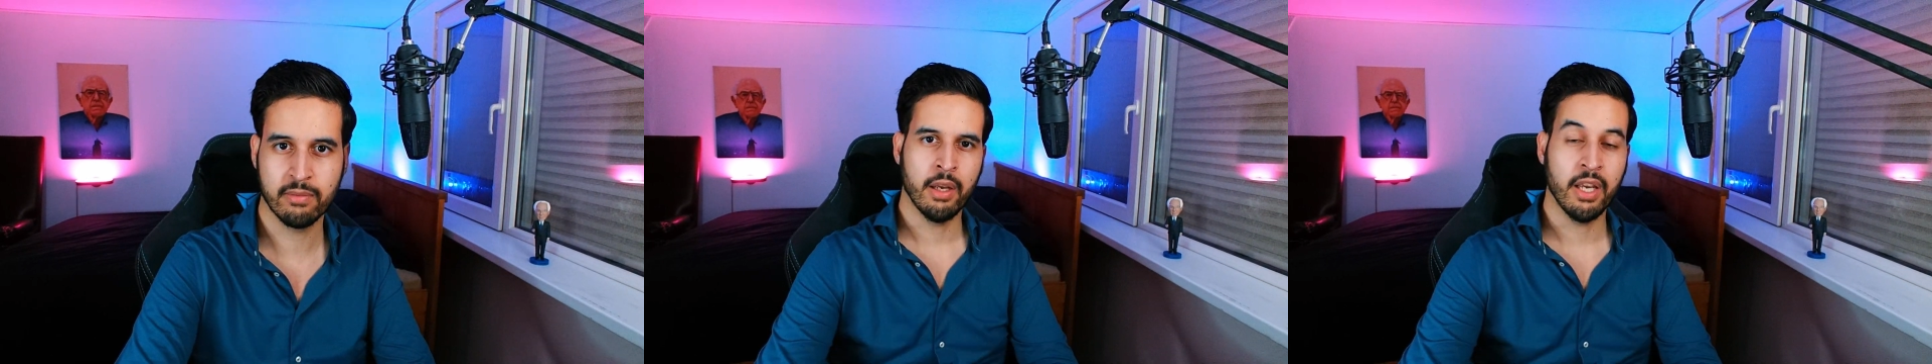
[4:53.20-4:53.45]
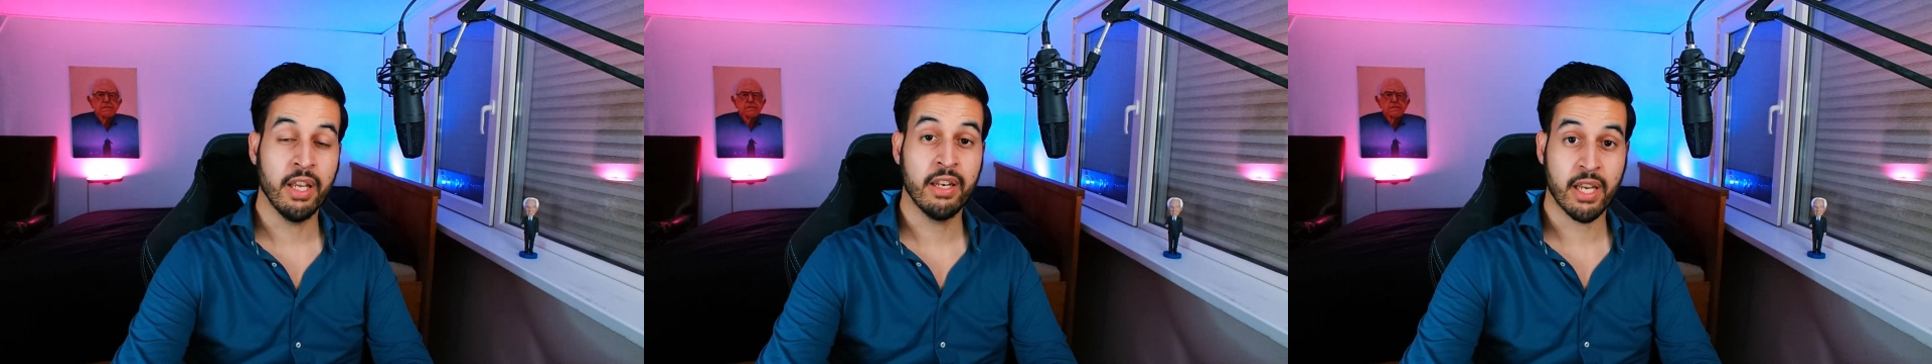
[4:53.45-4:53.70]

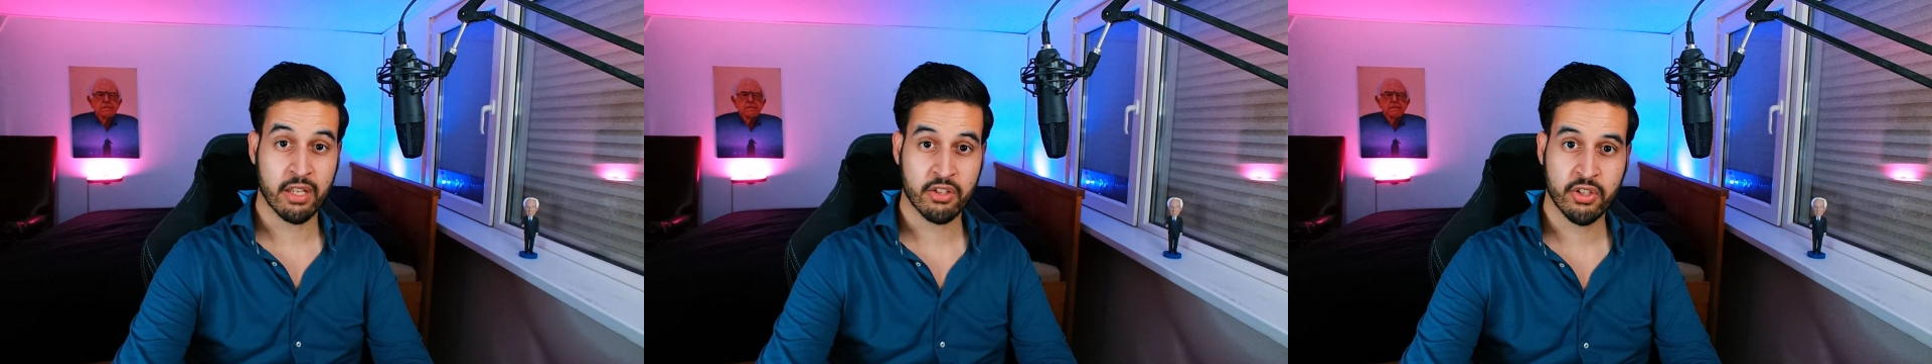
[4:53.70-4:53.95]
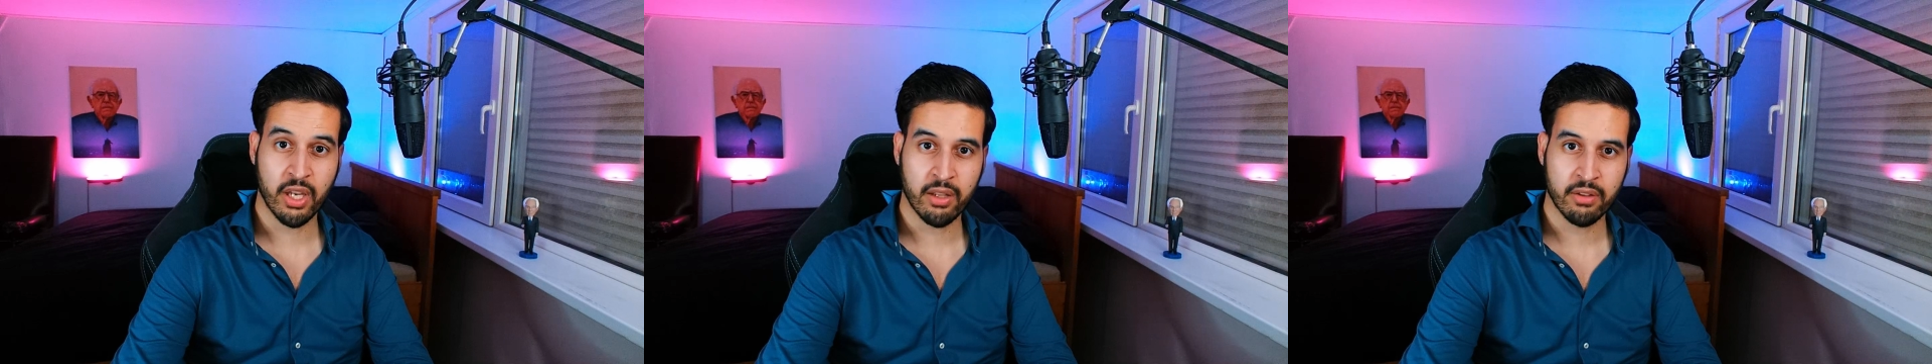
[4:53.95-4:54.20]
In that
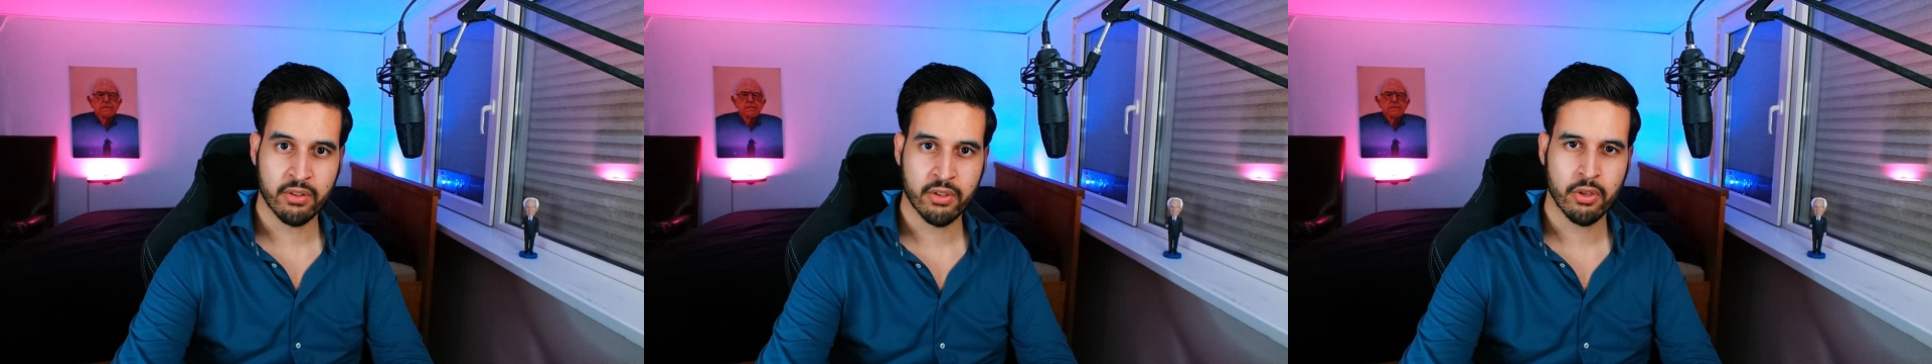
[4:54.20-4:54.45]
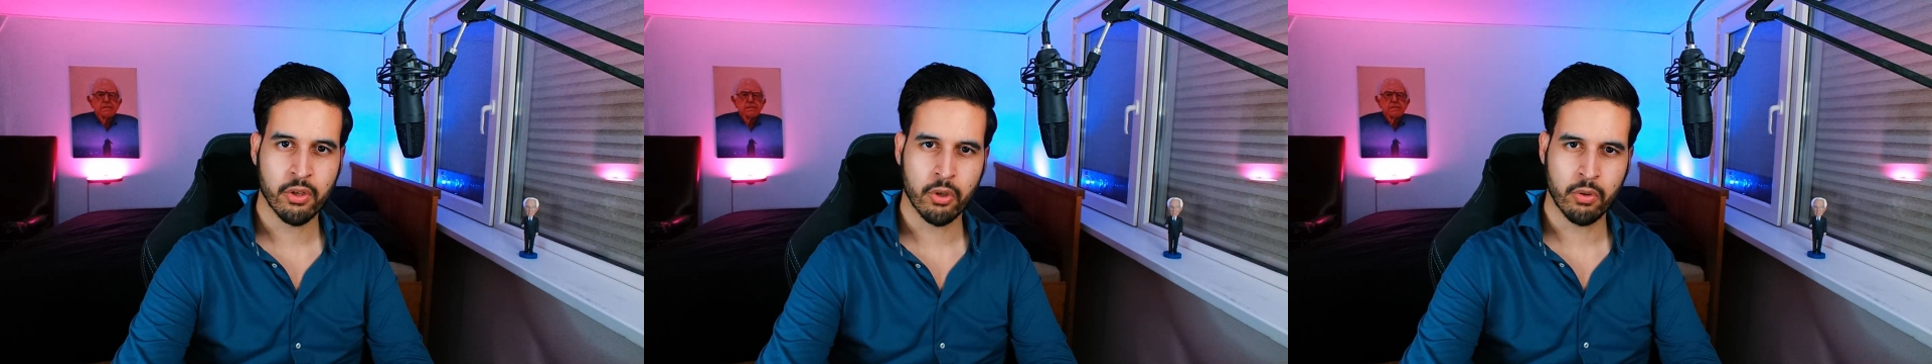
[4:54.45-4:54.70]
sense,
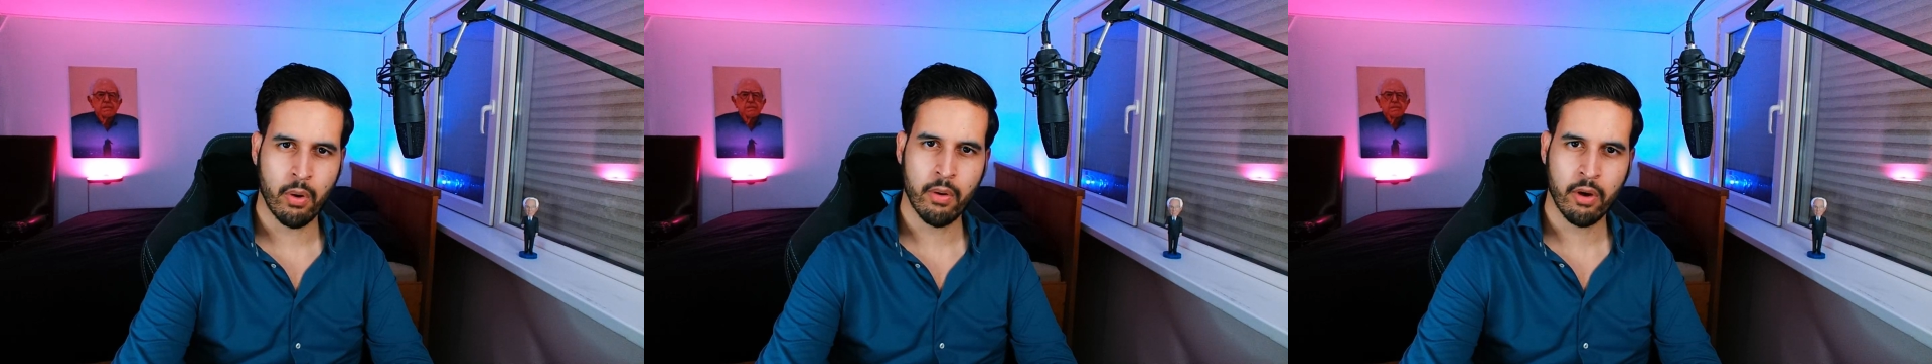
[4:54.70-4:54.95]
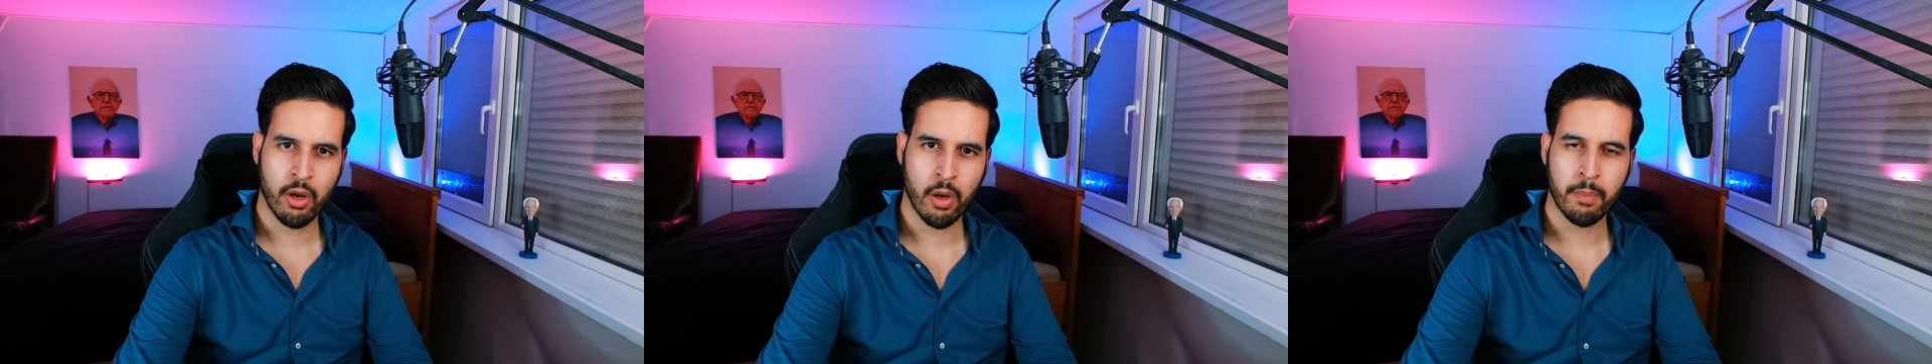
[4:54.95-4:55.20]

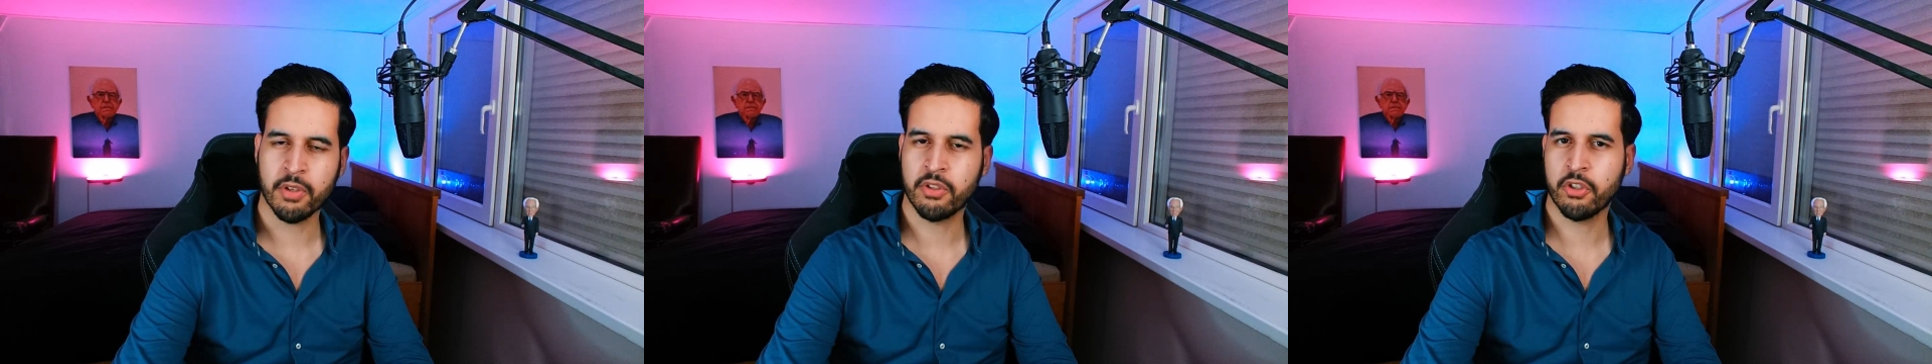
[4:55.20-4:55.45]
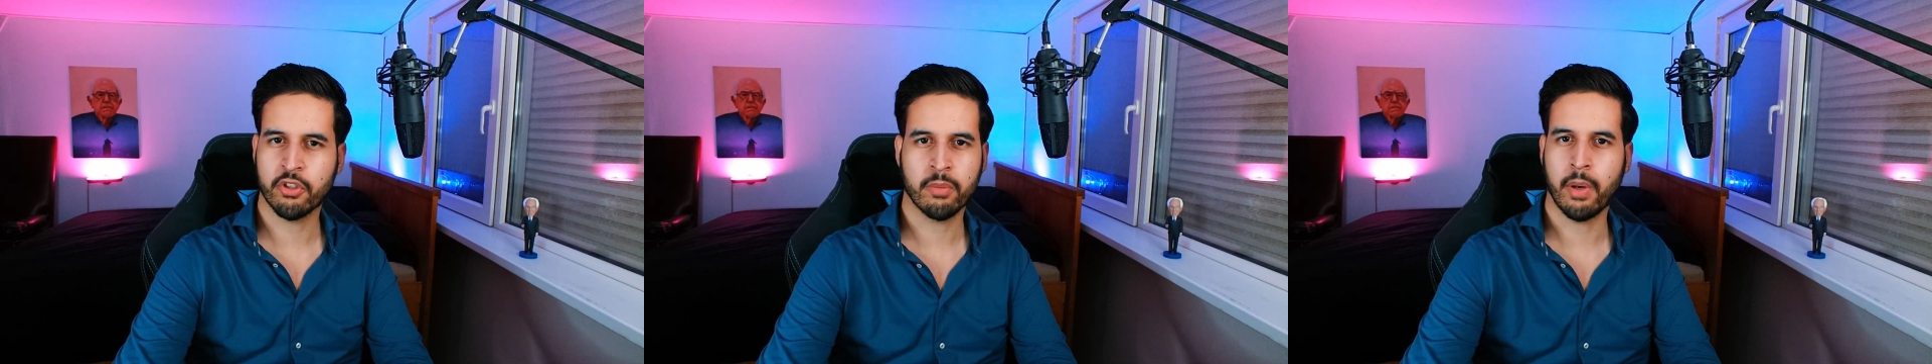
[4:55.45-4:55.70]
growing up is
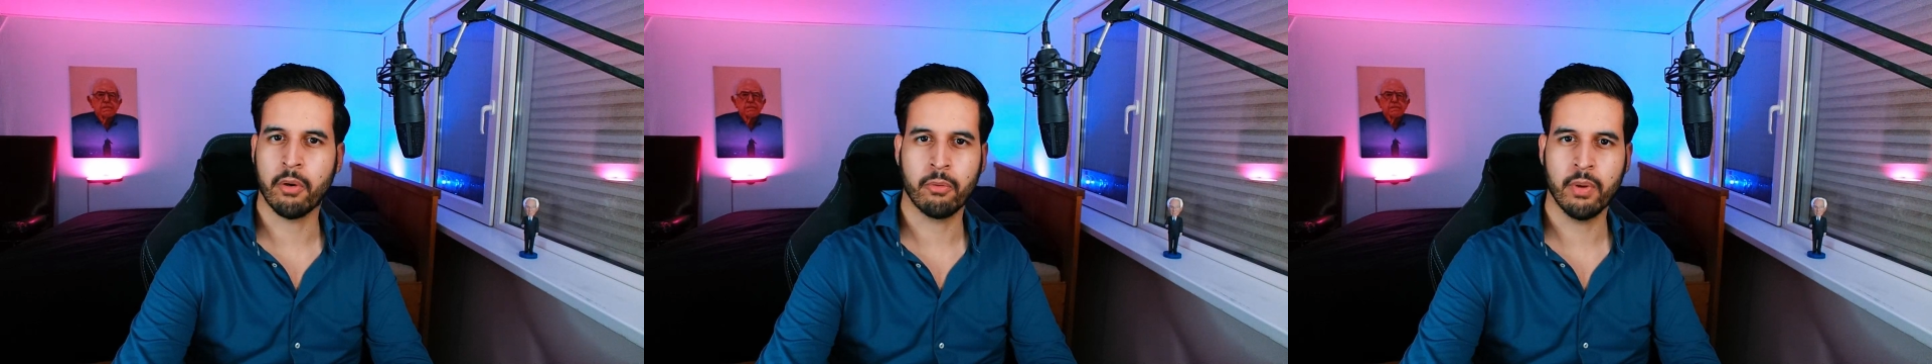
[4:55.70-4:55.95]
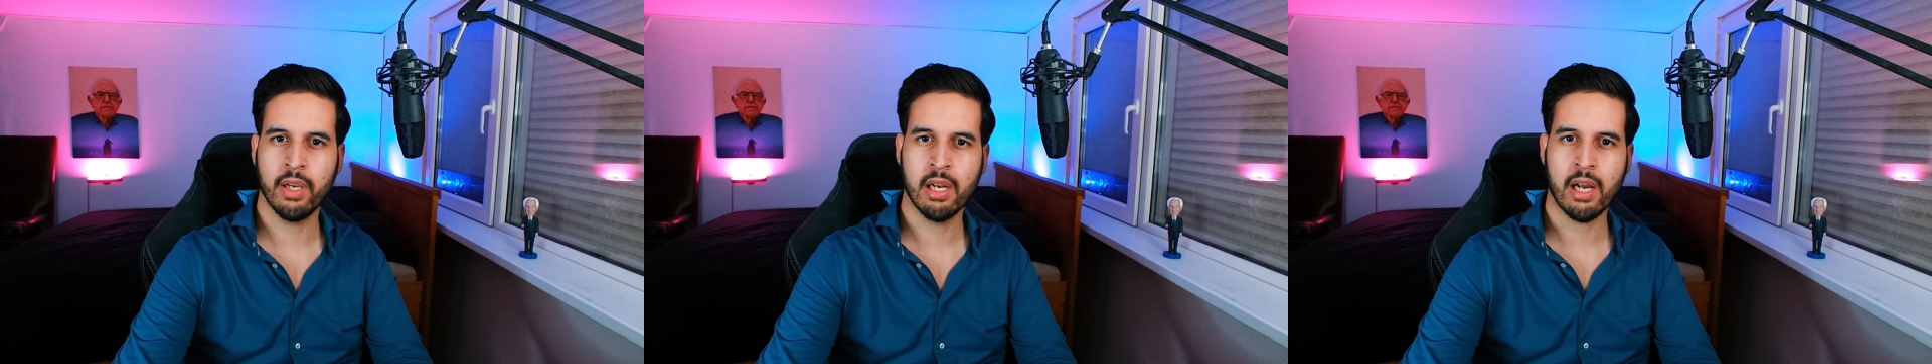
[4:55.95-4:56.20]
just about
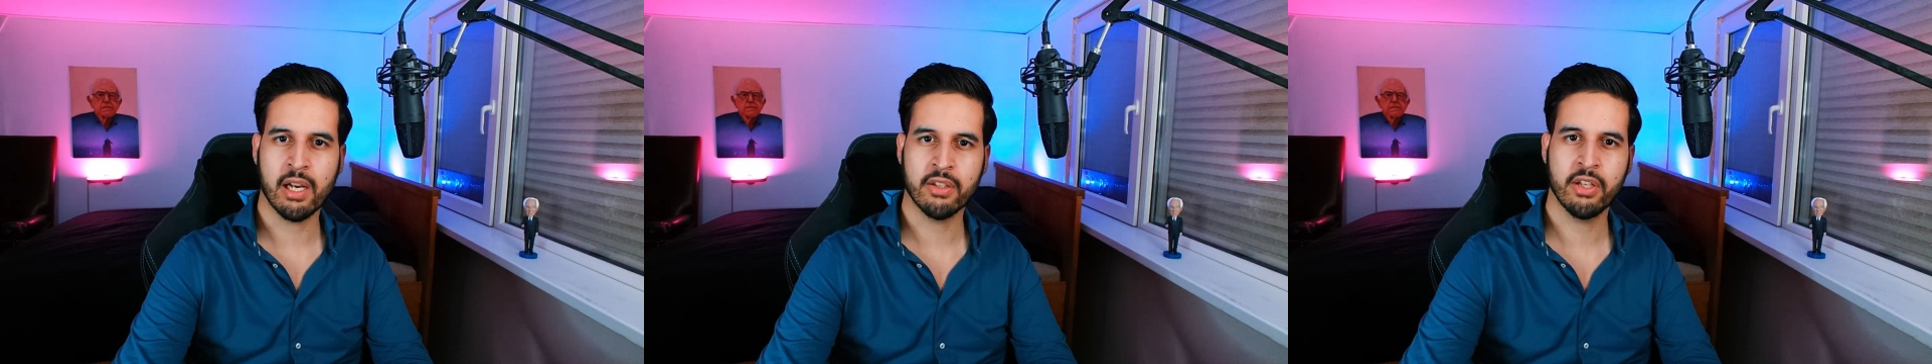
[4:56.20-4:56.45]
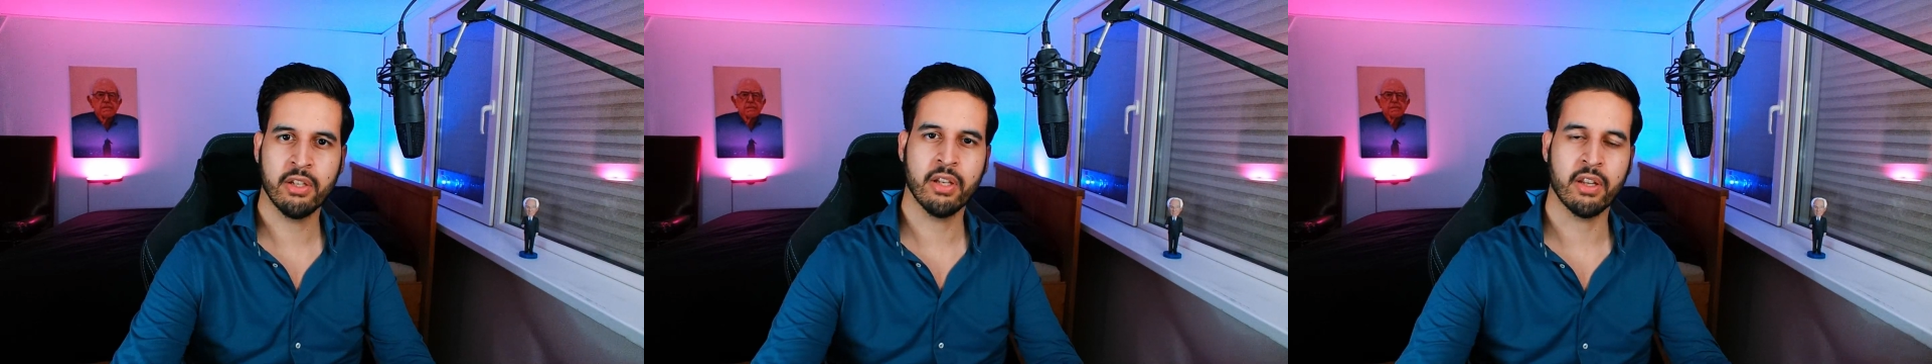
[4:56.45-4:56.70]

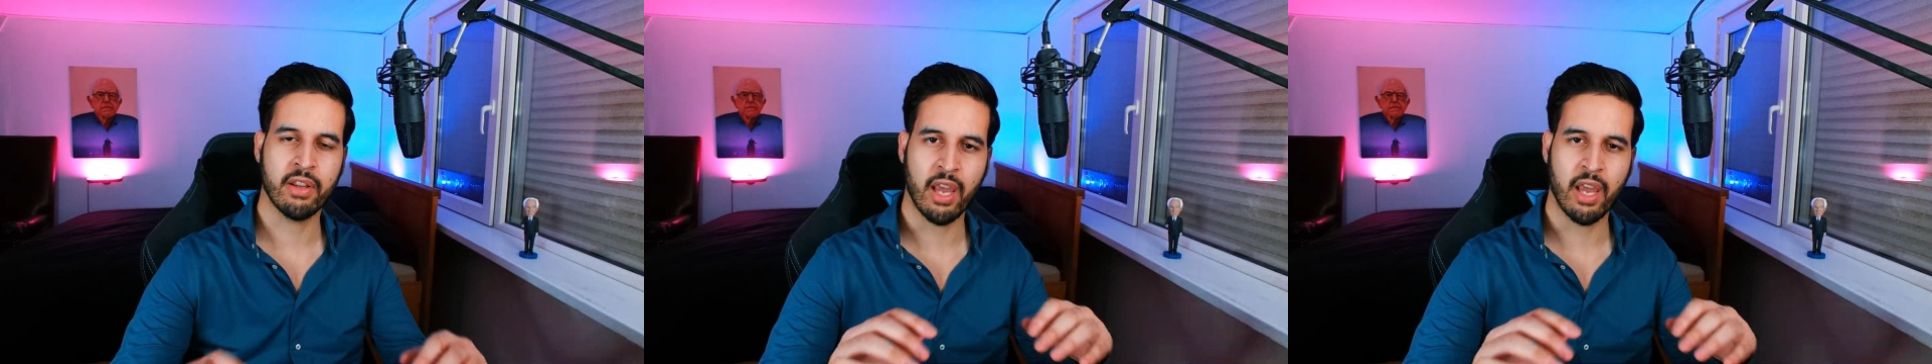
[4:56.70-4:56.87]
realizing that